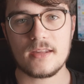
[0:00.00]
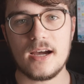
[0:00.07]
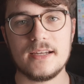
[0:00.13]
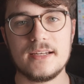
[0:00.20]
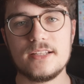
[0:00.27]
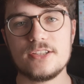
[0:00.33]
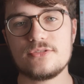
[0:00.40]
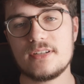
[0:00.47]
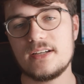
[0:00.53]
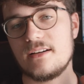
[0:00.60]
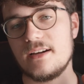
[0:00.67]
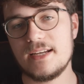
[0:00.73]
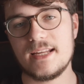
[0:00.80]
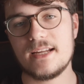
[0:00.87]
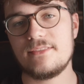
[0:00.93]
I didn't try
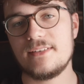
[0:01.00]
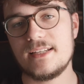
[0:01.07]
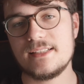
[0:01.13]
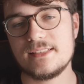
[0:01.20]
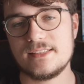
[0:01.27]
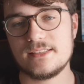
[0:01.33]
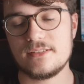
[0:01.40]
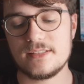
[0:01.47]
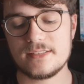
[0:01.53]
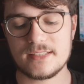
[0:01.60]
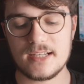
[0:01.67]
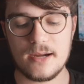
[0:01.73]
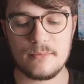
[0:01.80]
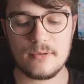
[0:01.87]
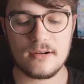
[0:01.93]
out any other lenses on this
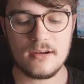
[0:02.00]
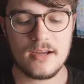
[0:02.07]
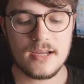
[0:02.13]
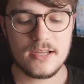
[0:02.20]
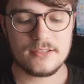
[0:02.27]
camera